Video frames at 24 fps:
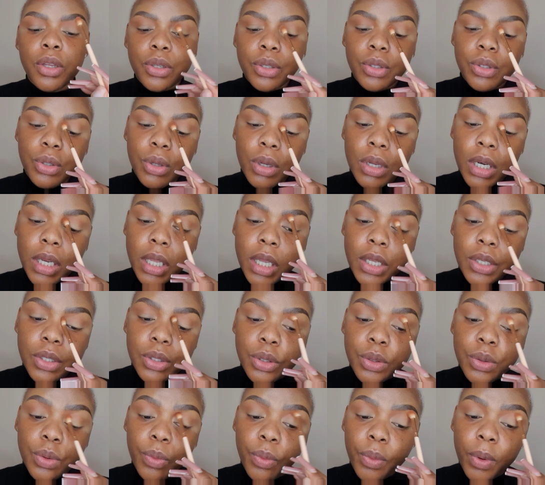So in
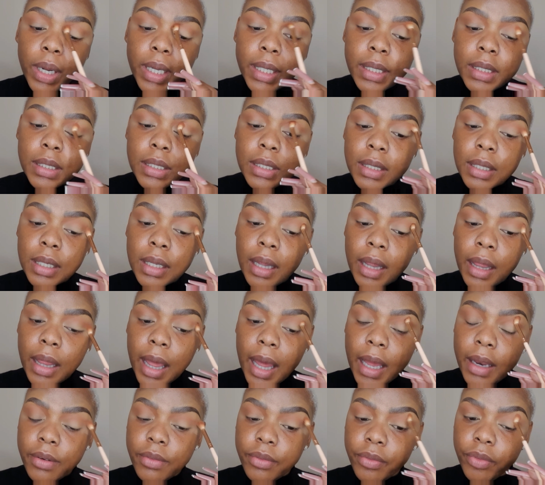case you want
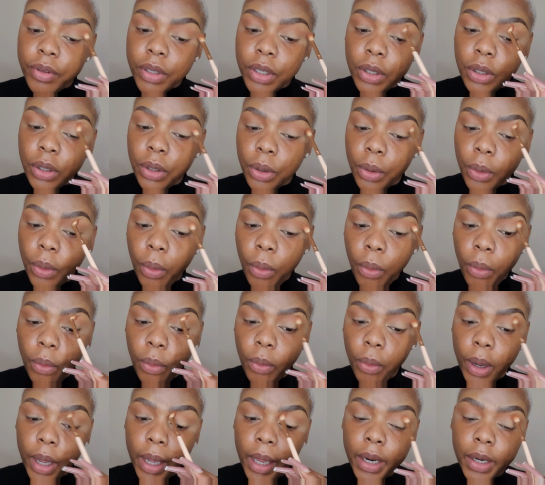that video
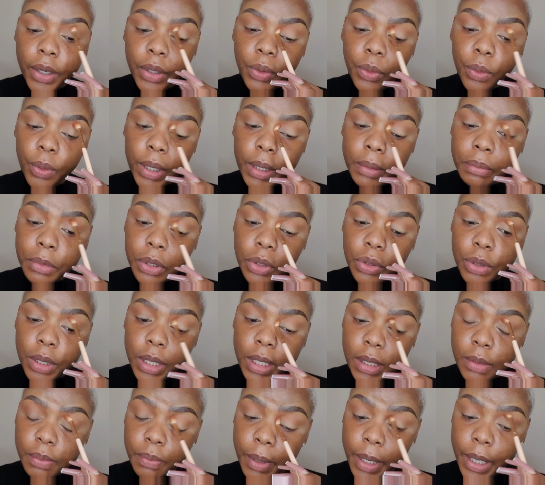and you want me to
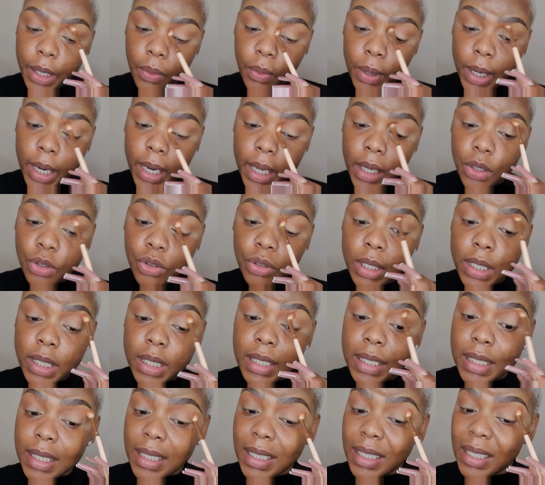explain what I actually
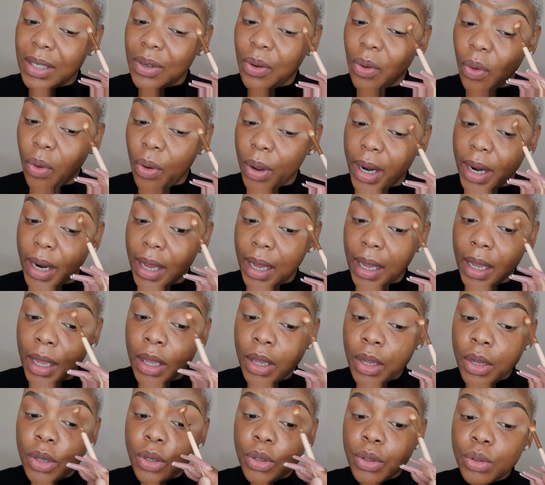did in order
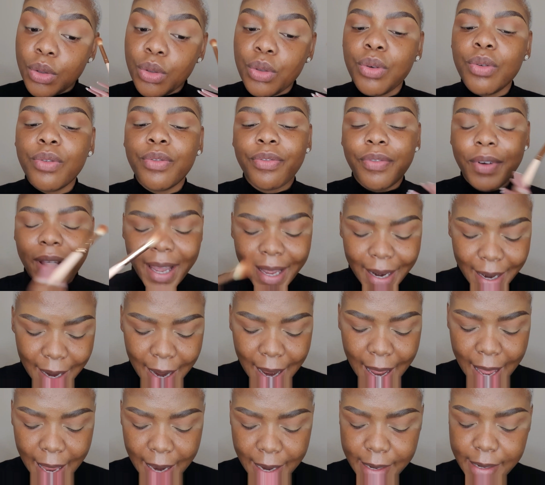to
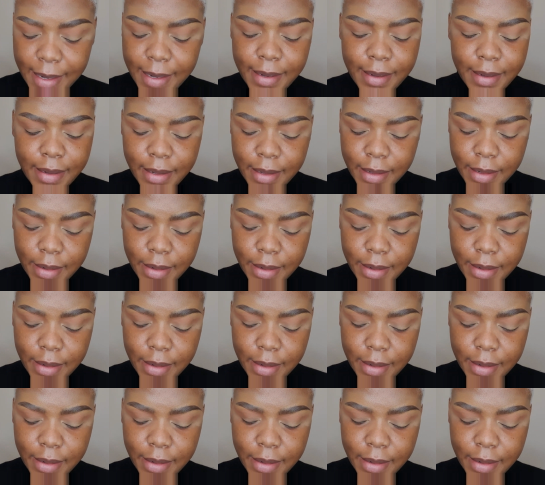finally